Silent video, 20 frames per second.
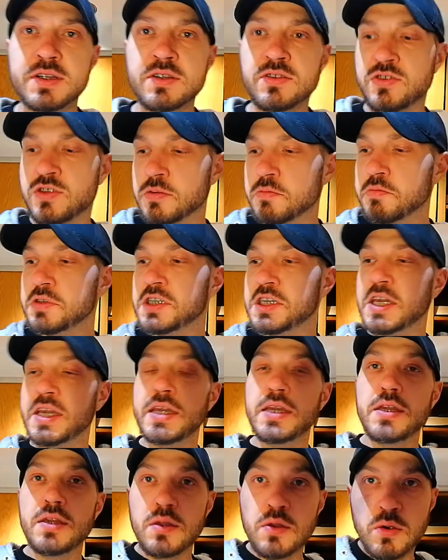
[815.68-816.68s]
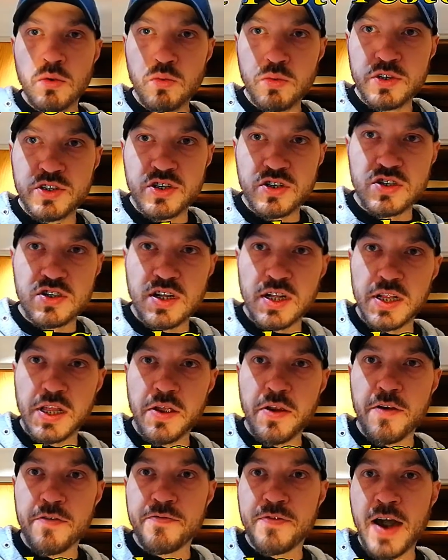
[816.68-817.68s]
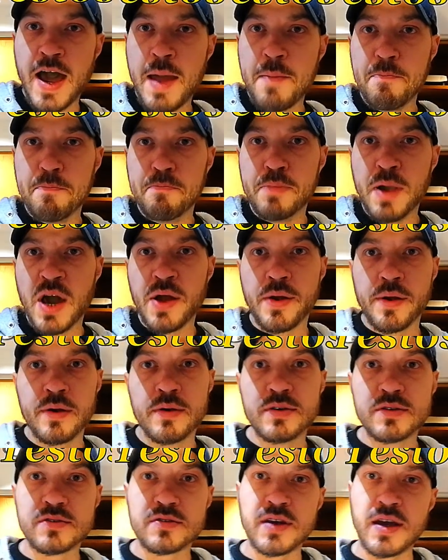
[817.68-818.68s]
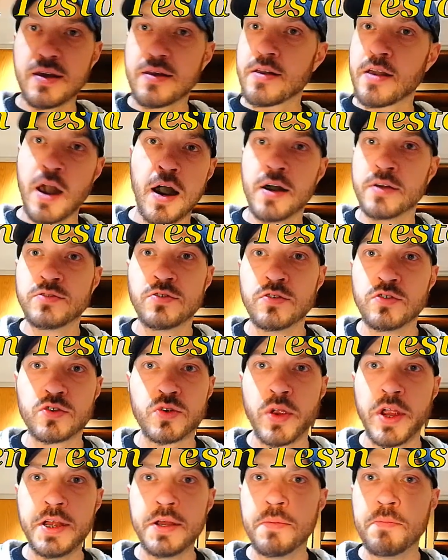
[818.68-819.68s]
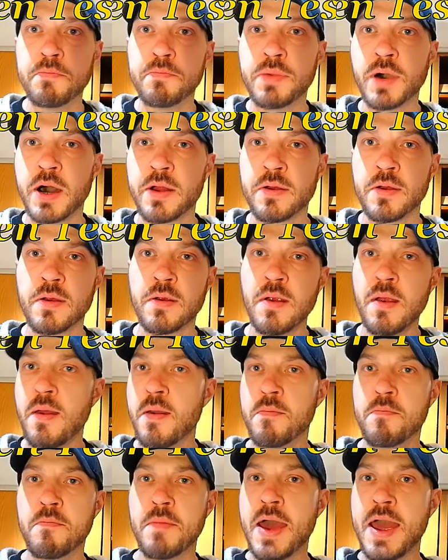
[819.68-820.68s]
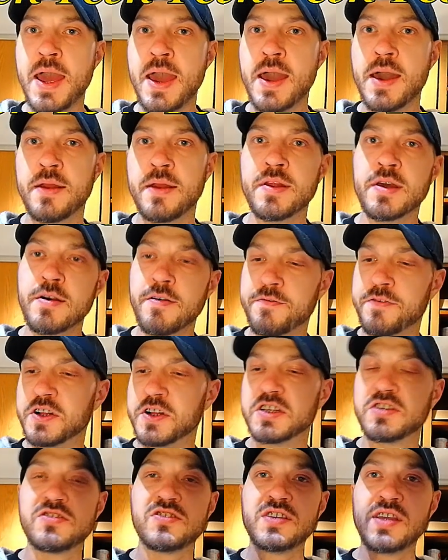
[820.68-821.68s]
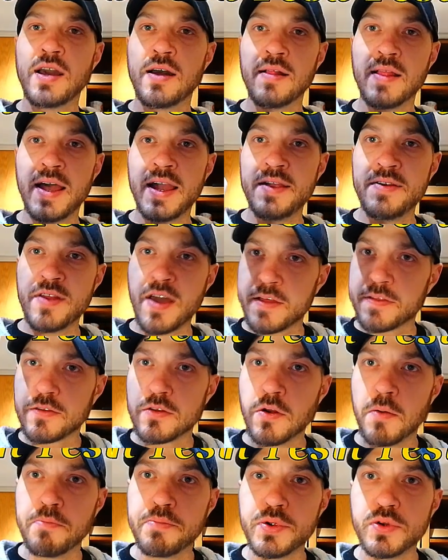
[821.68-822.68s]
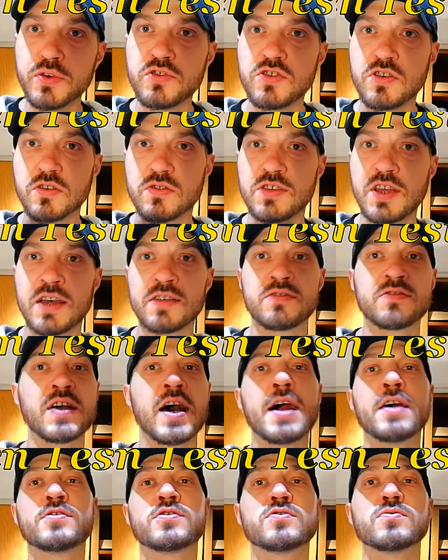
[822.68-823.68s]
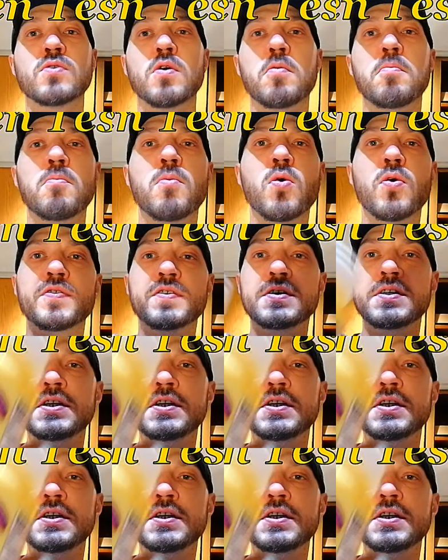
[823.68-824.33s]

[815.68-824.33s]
Some ghee, which is clarified butter. It's like concentrated butter. Man, full of CLA, nothing will boost your testosterone more than